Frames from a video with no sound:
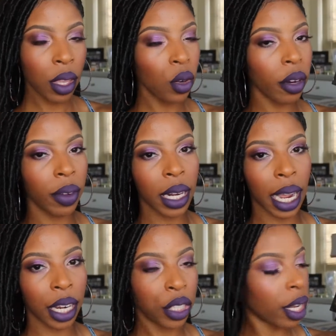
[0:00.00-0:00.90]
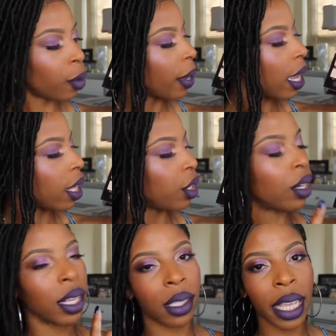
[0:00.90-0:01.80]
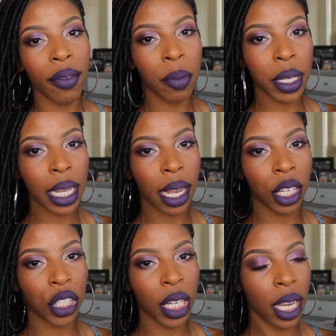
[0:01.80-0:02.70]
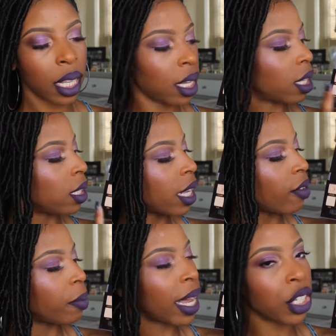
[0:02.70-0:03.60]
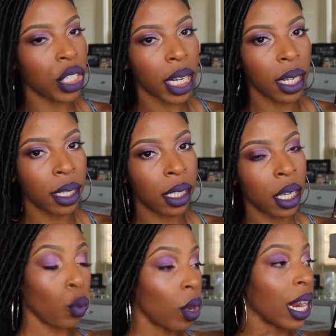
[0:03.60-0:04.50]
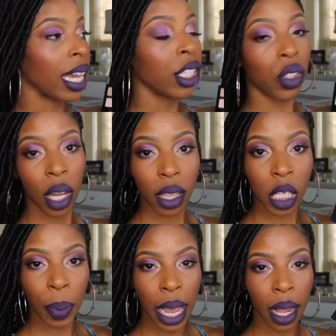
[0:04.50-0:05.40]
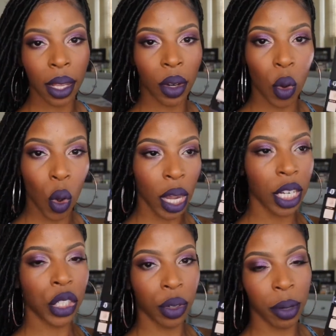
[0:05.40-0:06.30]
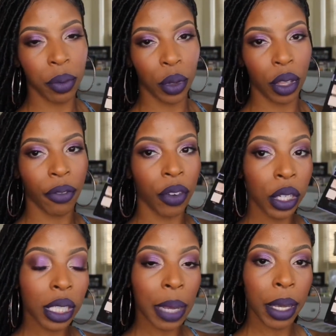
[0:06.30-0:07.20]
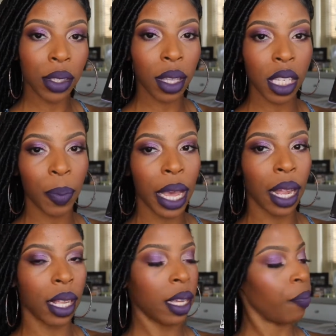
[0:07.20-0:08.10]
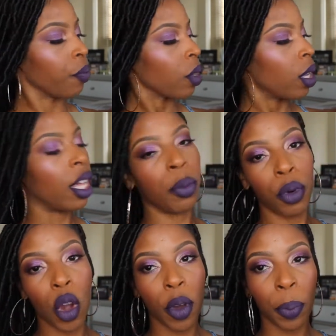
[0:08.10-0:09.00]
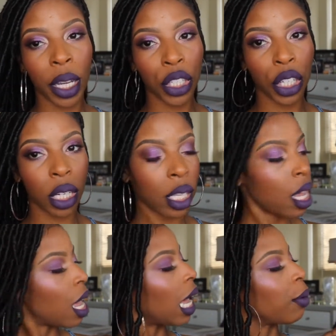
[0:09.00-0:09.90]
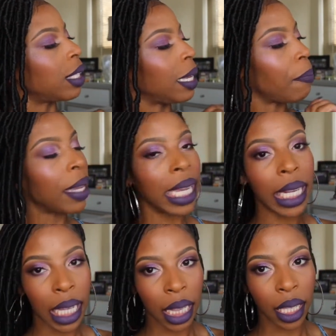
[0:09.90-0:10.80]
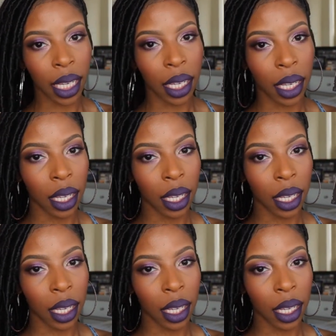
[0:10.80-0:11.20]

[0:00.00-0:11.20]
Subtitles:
the Norvina eyeshadow palette, you get 7 metallic shades and 7 matte shades. When I saw this palette on Trendmood, the first time I saw this palette in the promo pictures, I was immediately,